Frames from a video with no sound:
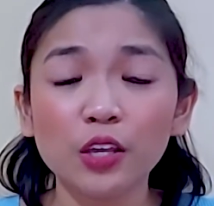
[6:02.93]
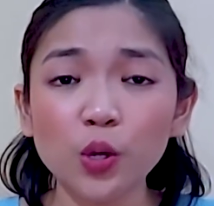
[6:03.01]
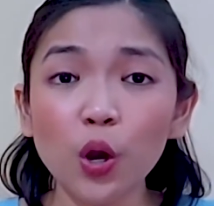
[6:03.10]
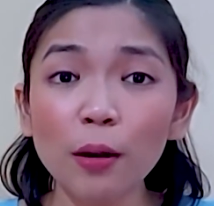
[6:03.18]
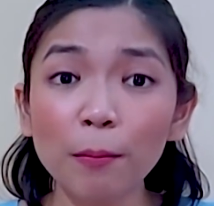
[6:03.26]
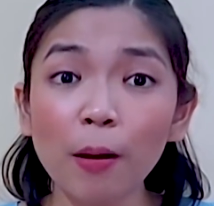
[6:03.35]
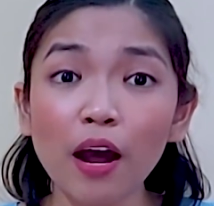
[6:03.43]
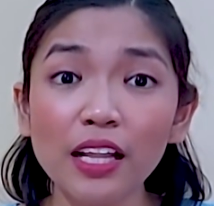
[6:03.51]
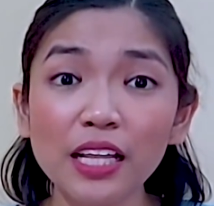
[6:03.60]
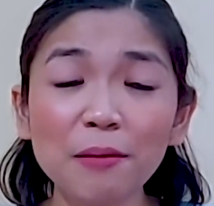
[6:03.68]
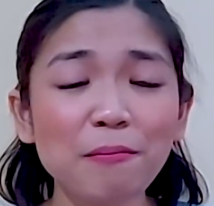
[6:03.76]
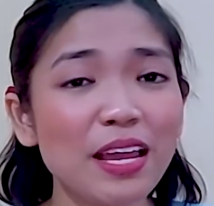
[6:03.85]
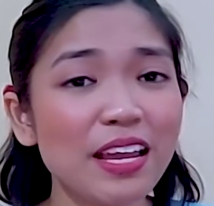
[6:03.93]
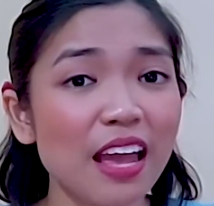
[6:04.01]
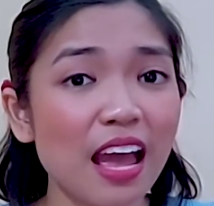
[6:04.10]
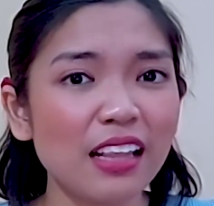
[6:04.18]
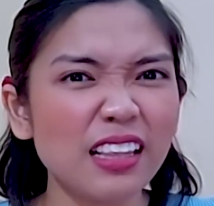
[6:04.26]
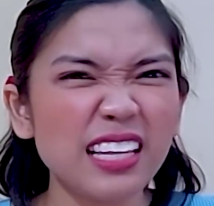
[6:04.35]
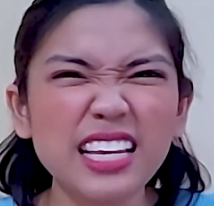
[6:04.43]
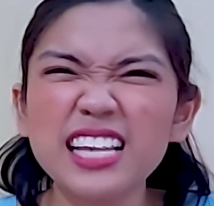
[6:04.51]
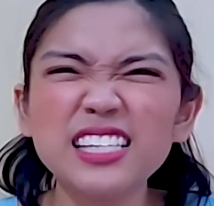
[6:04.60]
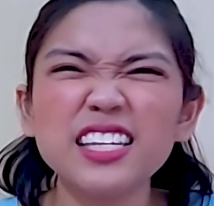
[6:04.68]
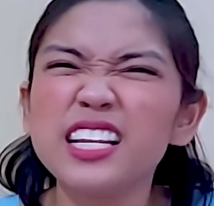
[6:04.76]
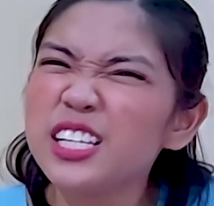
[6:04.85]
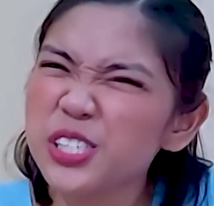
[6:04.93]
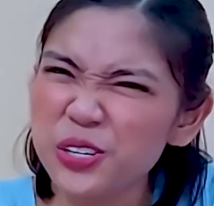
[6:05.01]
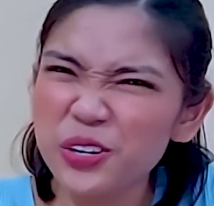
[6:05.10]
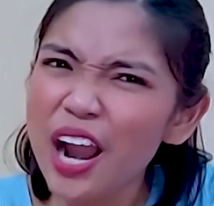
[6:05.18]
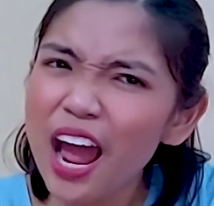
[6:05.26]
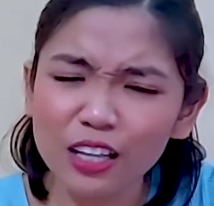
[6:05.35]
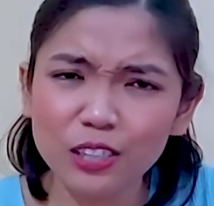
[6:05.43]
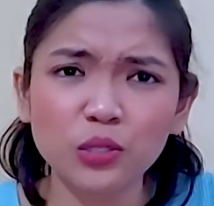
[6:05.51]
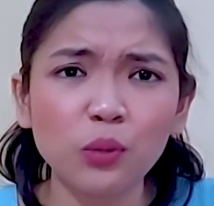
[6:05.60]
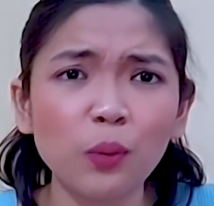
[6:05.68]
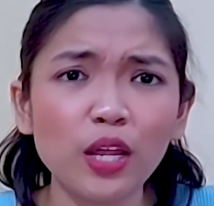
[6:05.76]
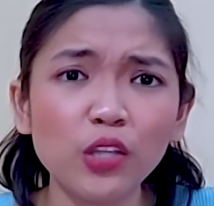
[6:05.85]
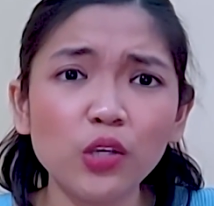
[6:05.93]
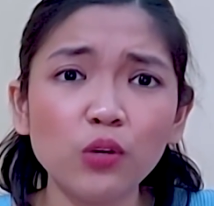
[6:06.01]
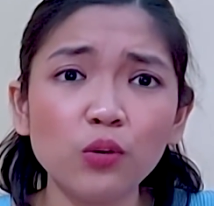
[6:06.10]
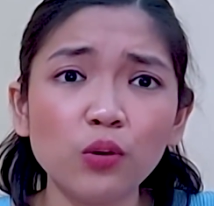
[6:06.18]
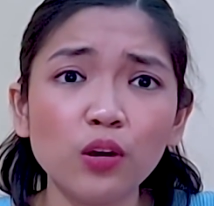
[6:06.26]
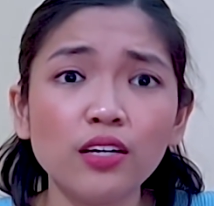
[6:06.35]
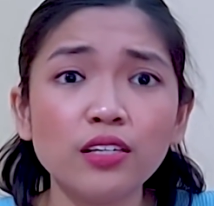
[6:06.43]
Your body may get easily scratched when you